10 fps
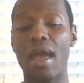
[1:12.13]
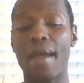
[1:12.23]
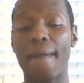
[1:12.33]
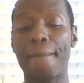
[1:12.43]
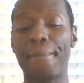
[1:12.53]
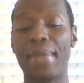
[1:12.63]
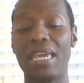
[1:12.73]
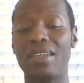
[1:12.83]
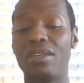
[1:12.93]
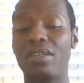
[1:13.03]

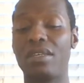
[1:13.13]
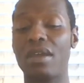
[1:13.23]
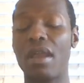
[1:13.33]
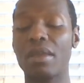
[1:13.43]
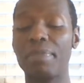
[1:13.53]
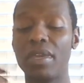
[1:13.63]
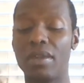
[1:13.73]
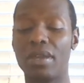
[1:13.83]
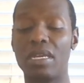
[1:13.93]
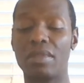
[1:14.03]
and a dark
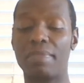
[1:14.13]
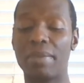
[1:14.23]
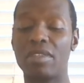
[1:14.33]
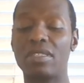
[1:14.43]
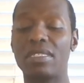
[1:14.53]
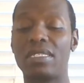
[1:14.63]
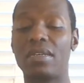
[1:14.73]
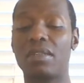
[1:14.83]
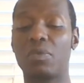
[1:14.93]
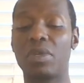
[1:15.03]
period, maybe just
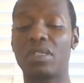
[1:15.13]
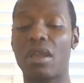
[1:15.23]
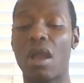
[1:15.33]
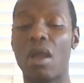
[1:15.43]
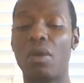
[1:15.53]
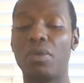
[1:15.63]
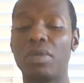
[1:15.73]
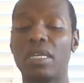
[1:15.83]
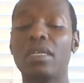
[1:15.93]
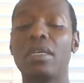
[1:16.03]
dealing with their
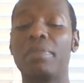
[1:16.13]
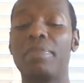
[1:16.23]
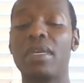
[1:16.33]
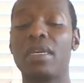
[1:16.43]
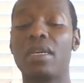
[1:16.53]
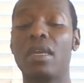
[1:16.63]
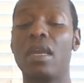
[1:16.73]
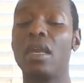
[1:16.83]
own. It could be